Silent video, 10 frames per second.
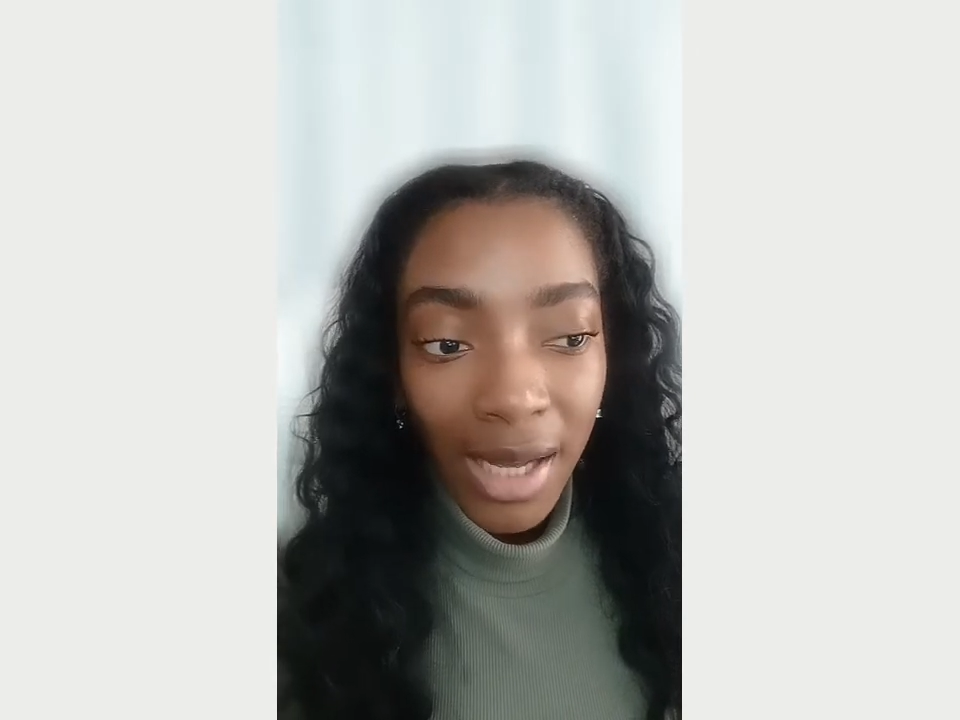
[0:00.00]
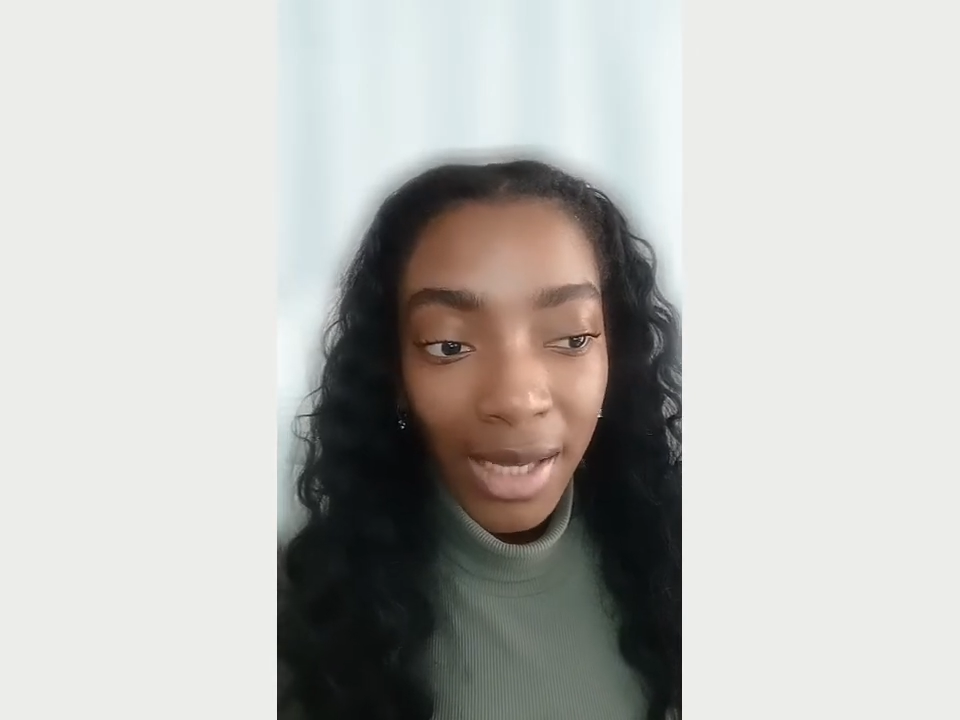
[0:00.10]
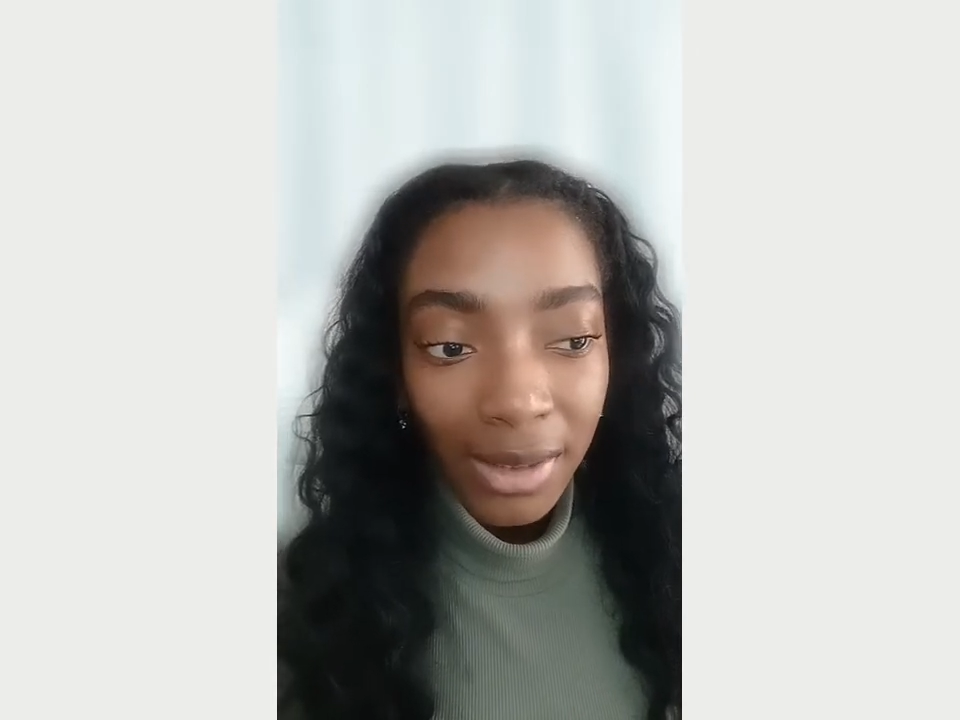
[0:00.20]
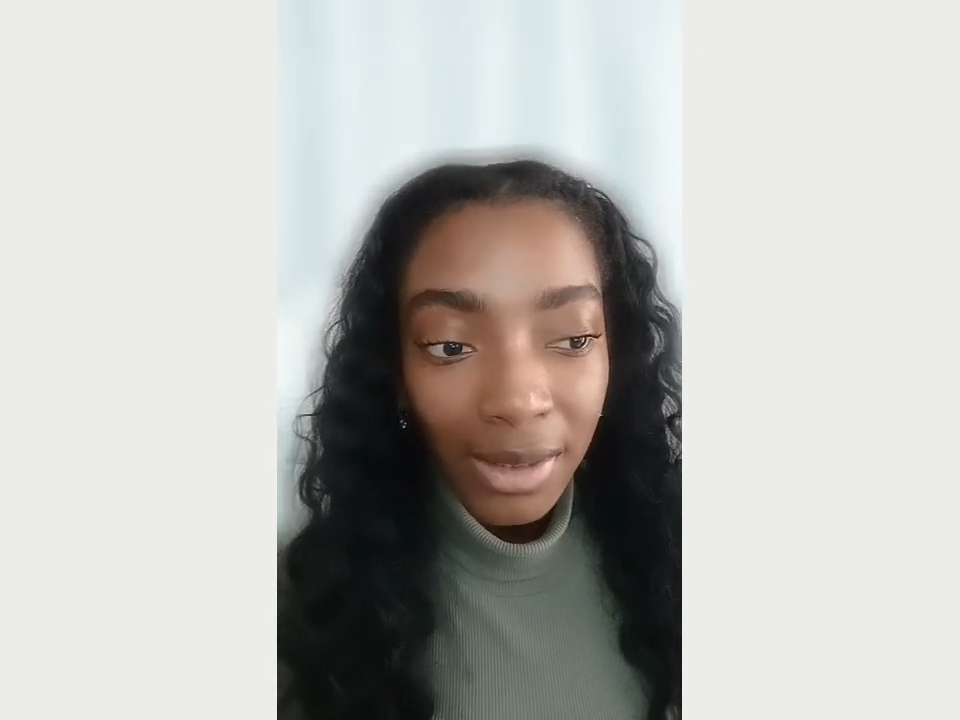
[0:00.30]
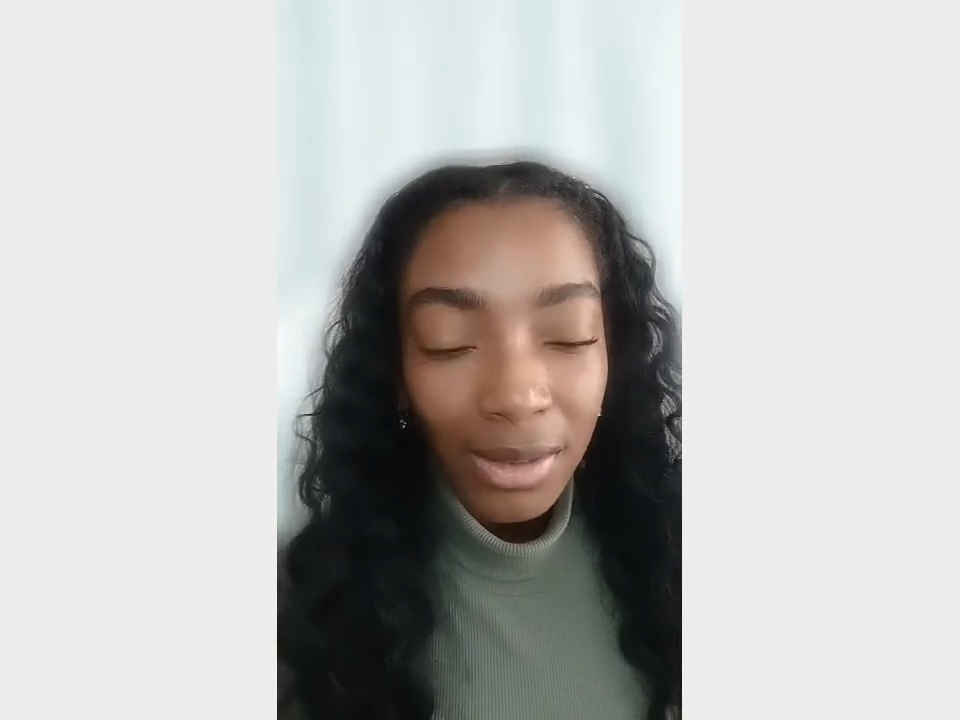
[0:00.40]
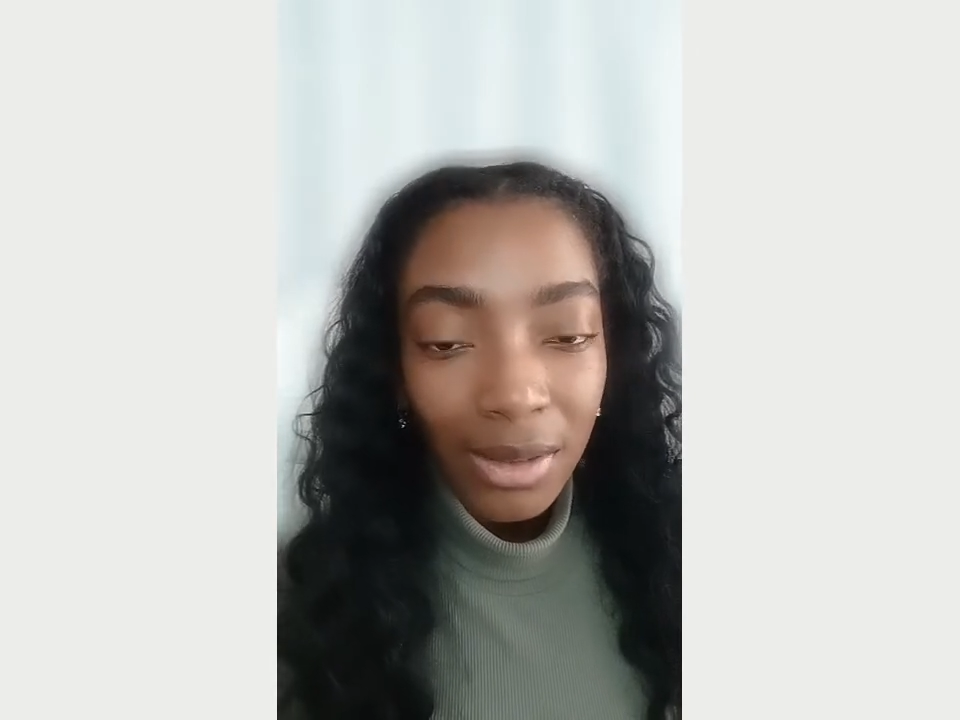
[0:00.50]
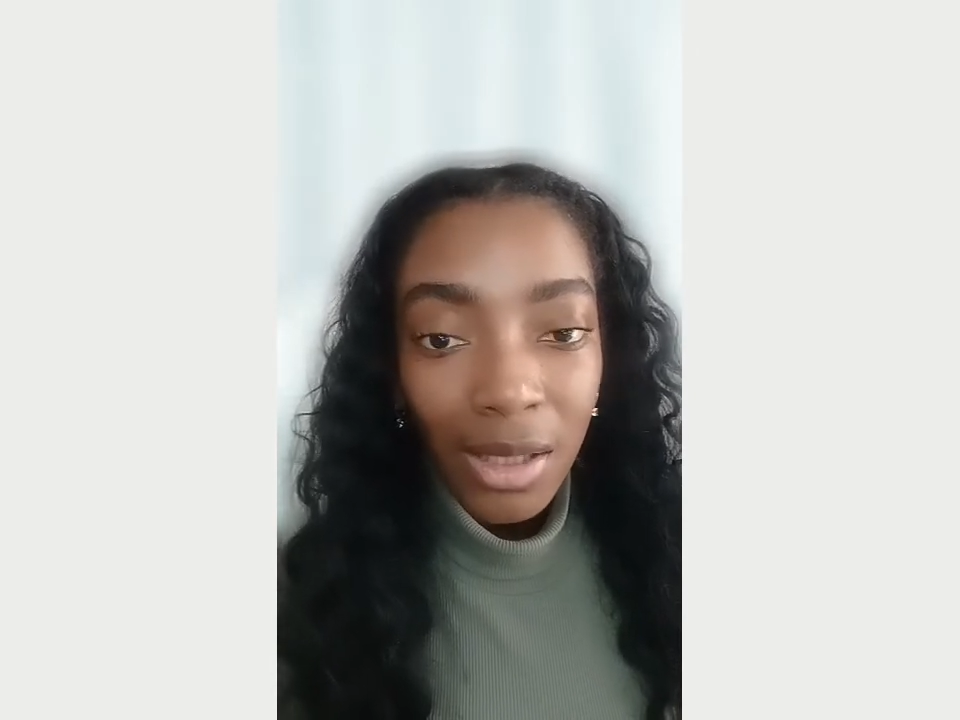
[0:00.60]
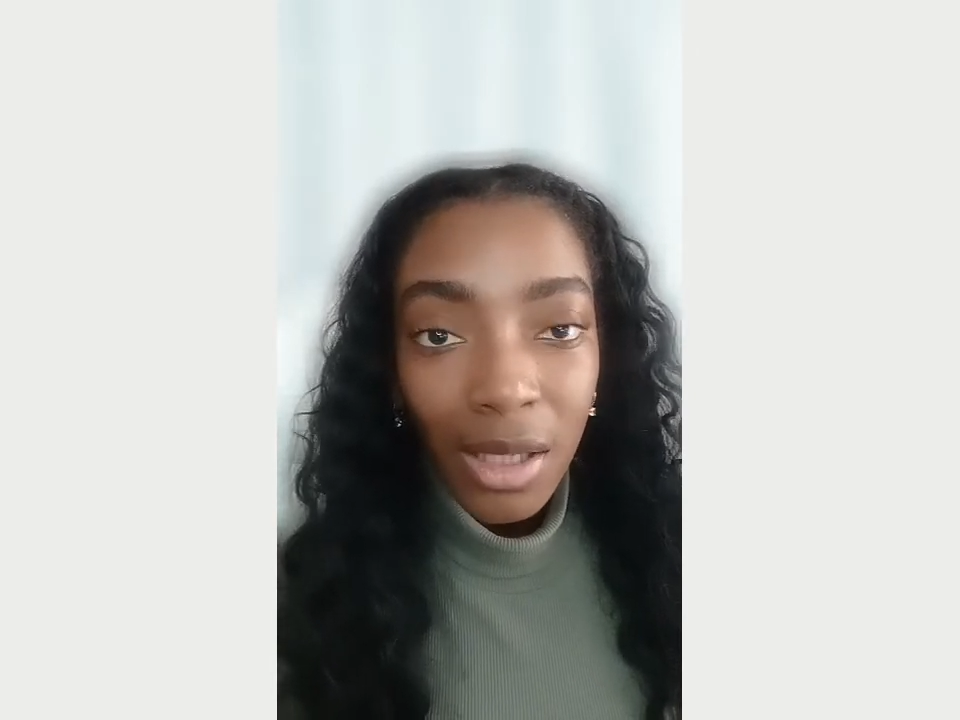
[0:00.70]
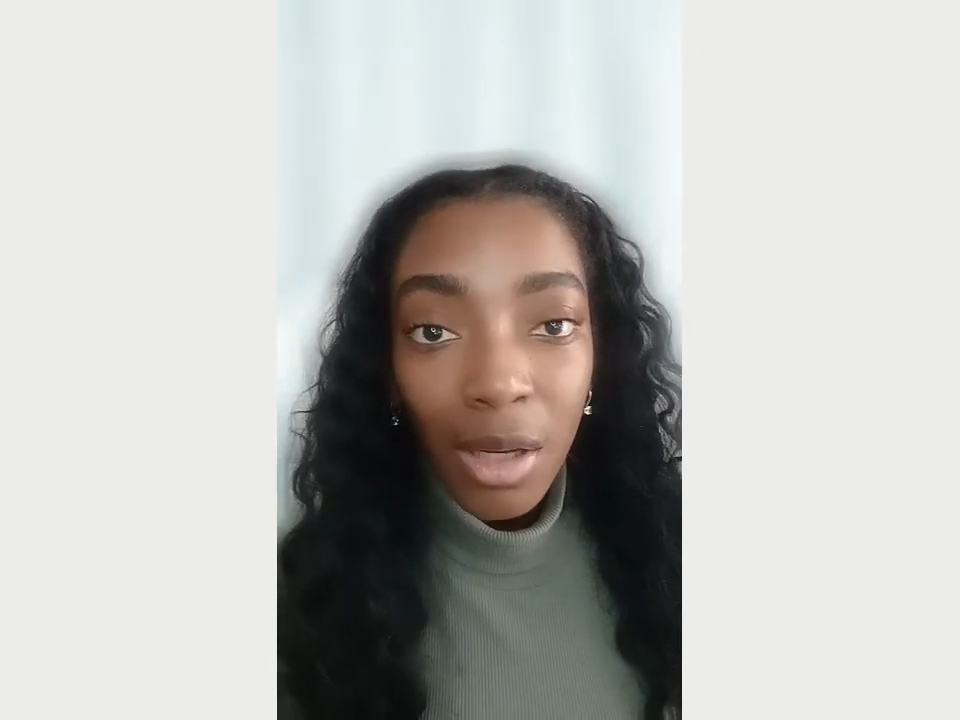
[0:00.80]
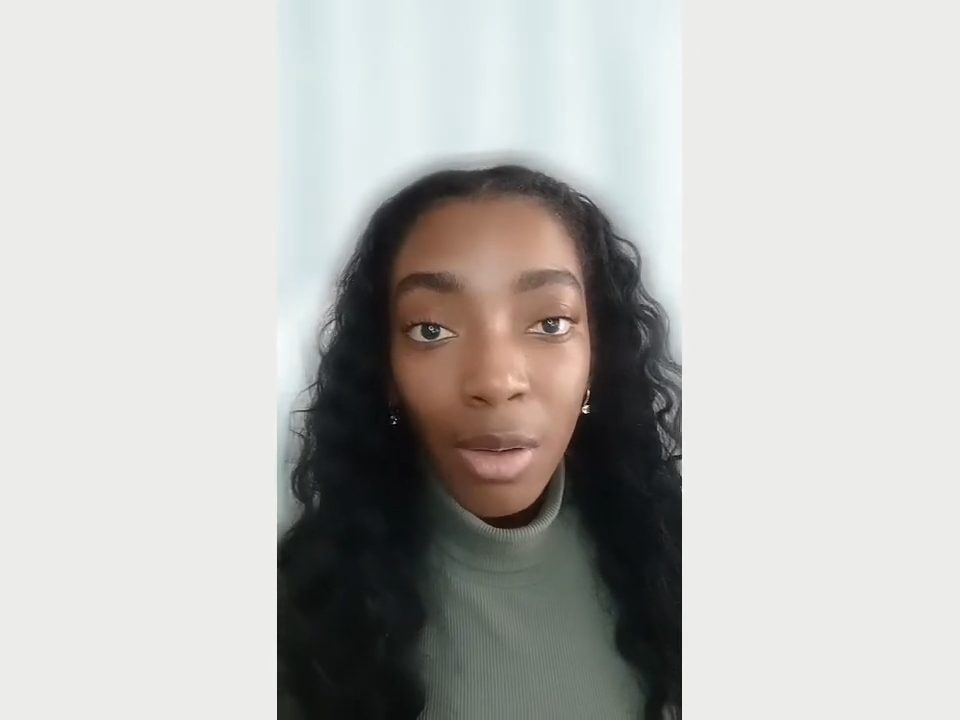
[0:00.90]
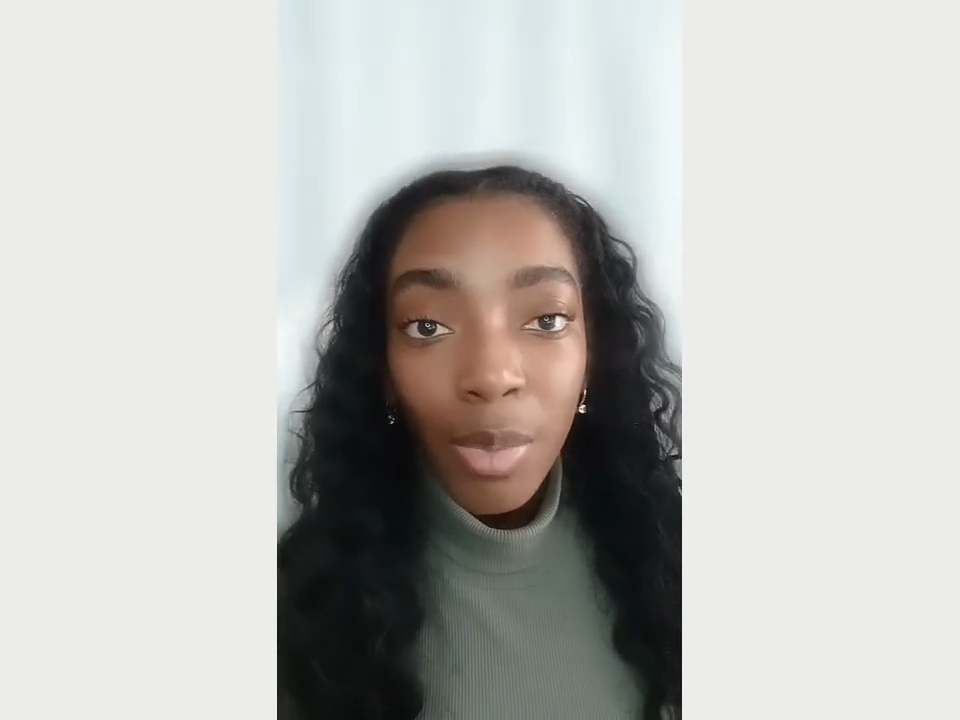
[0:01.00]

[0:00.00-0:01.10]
island.